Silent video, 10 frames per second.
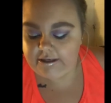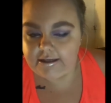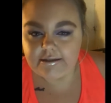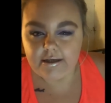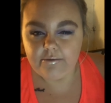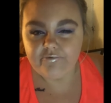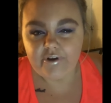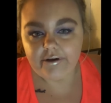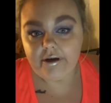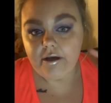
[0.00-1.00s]
I said, I'm
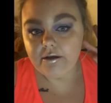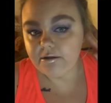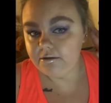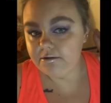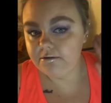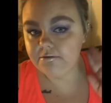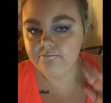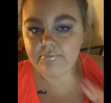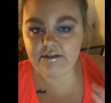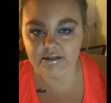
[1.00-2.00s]
very
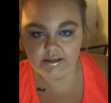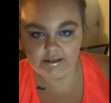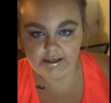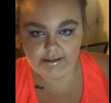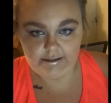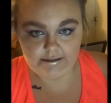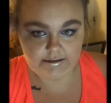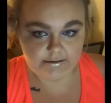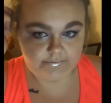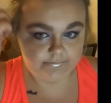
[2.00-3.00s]
into the 90s
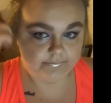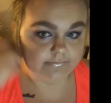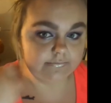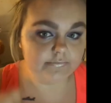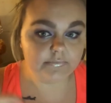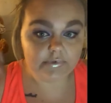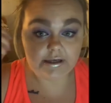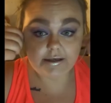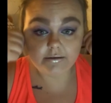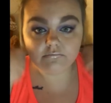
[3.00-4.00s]
thing.